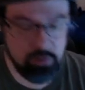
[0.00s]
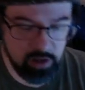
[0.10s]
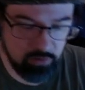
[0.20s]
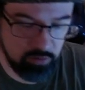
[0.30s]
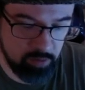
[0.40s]
It
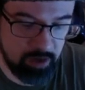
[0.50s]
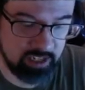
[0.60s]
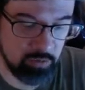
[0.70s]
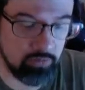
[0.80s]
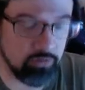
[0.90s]
would be
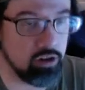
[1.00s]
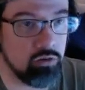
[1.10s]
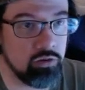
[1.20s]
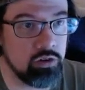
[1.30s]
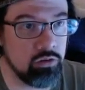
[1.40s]
possible for you
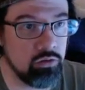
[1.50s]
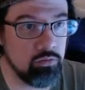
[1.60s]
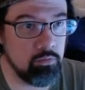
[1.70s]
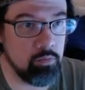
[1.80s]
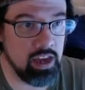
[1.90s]
to
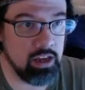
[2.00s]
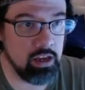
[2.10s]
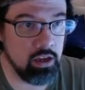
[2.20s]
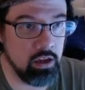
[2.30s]
make